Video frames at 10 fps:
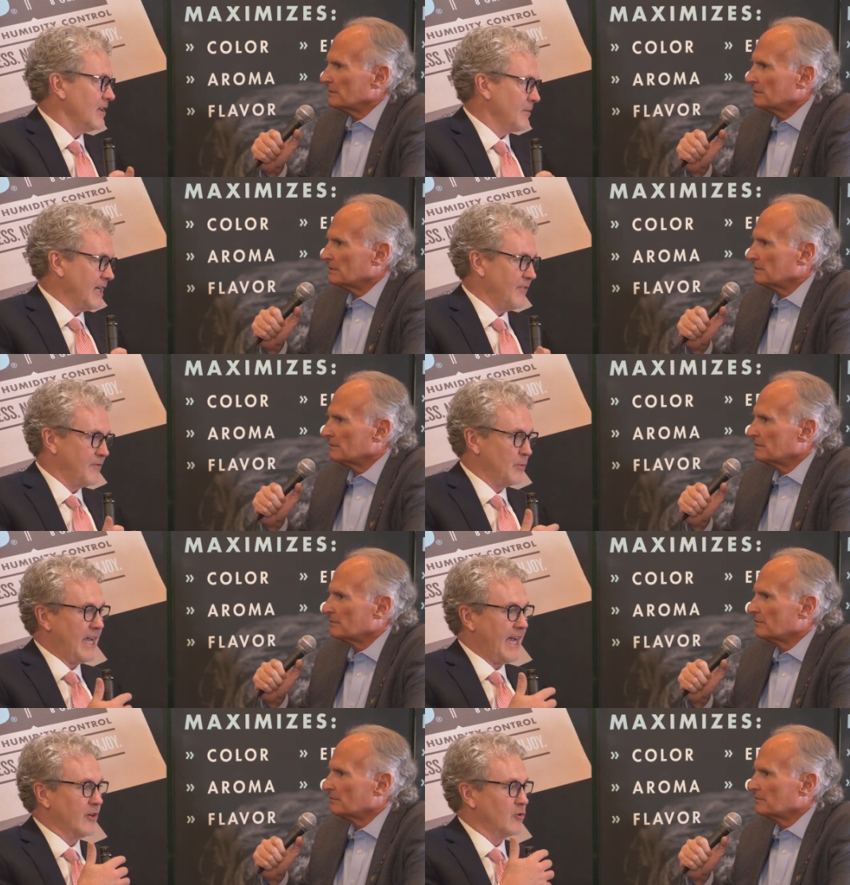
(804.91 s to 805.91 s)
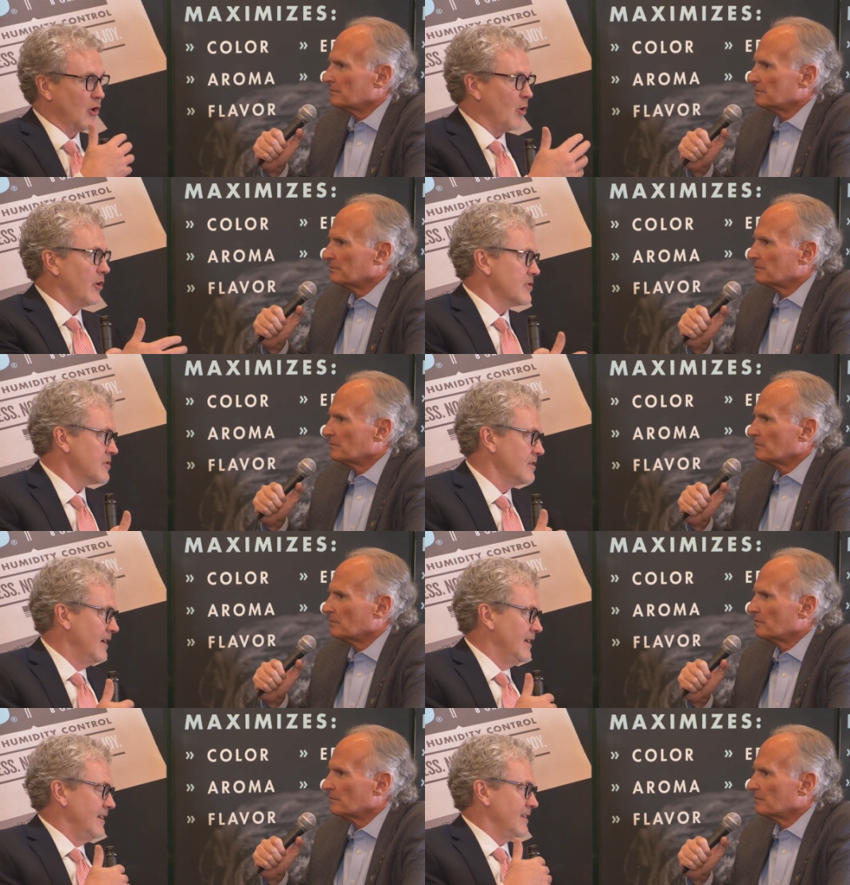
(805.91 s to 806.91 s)
Speaker 1: I mean, if we had growers
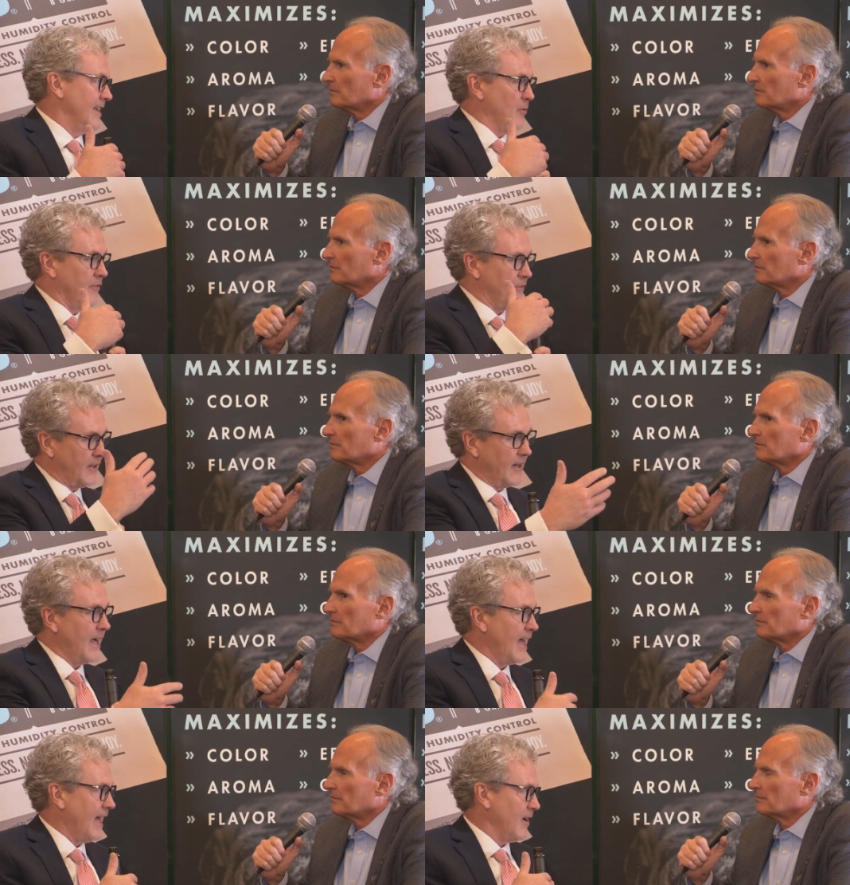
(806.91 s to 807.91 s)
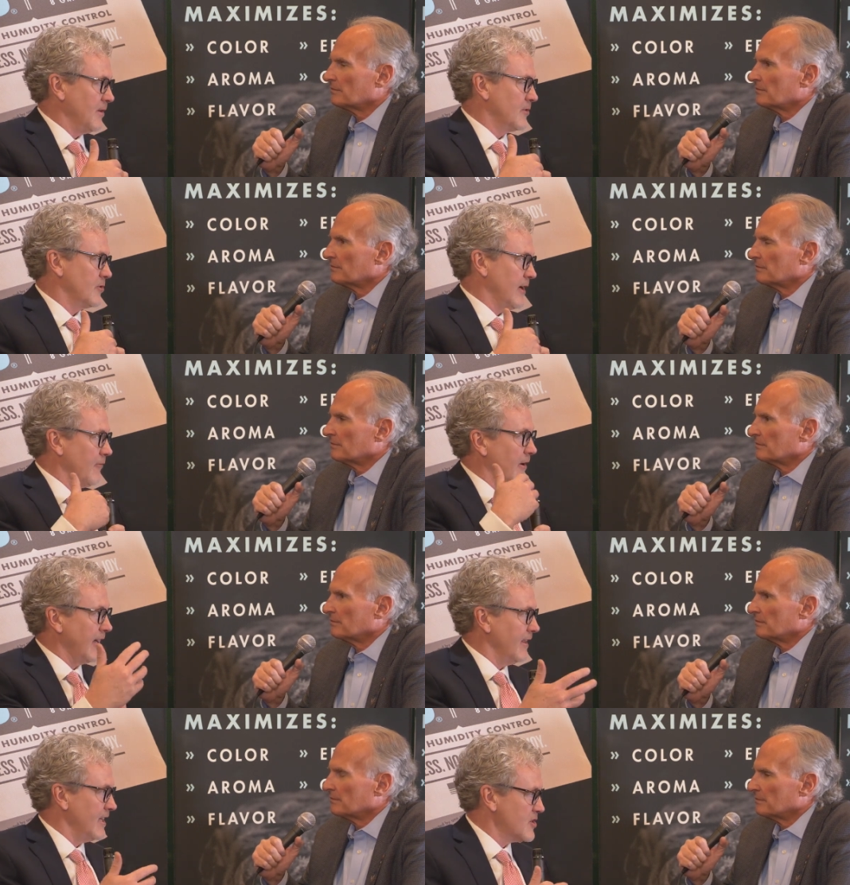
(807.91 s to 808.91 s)
that we're figuring out how to create
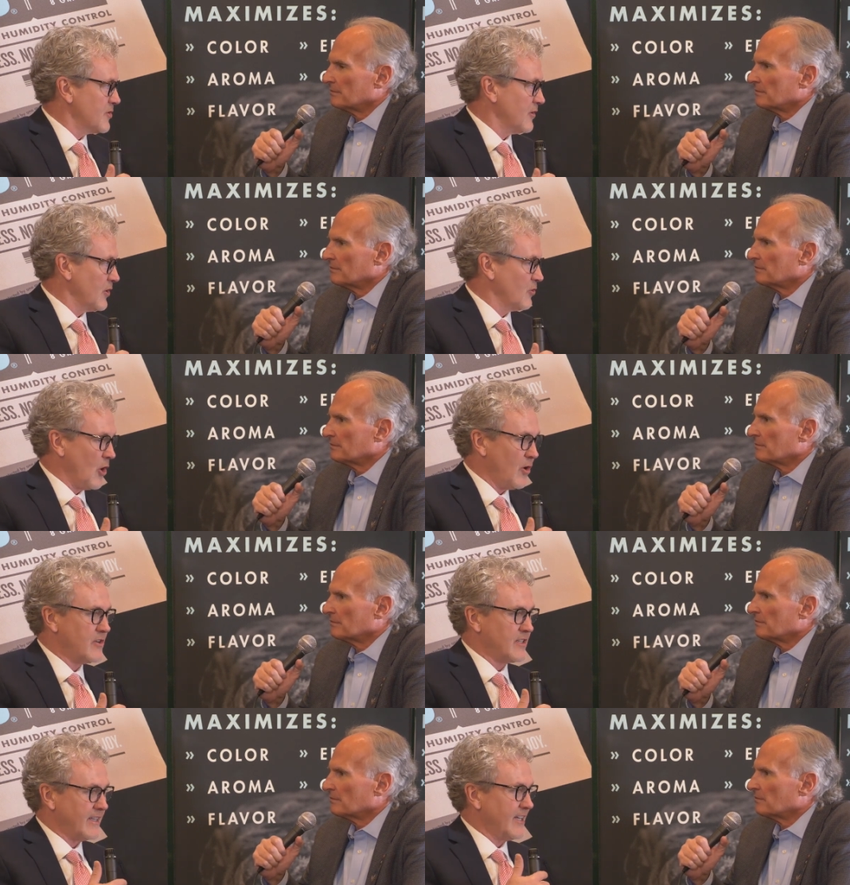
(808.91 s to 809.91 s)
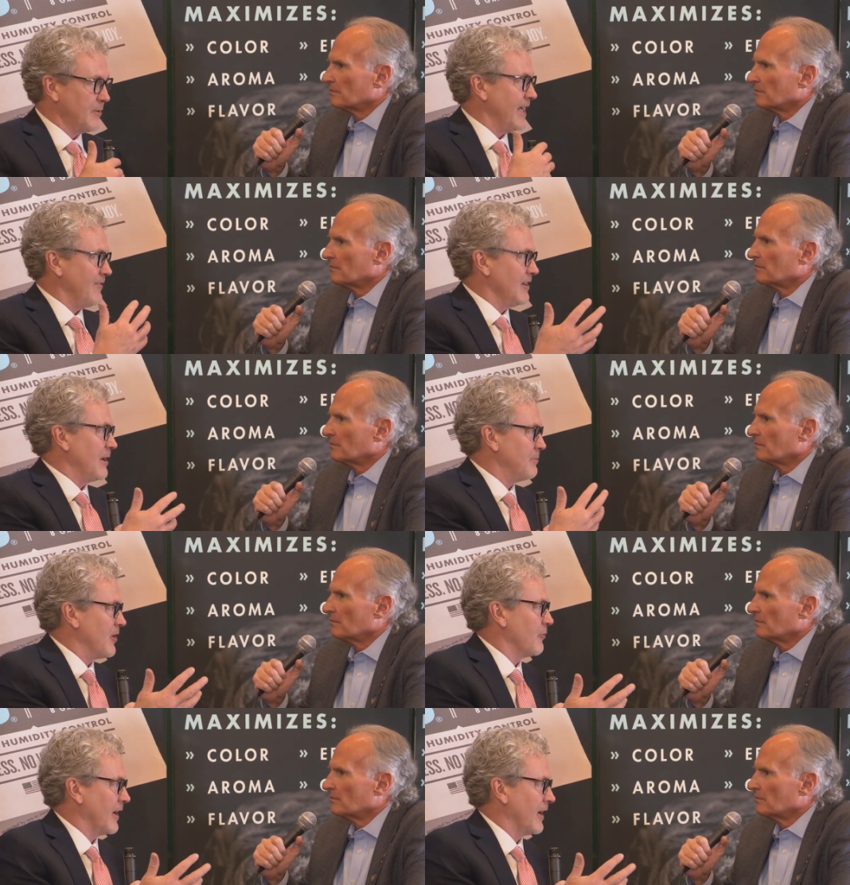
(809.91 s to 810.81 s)
regulations for growers, I think we'd have a lot better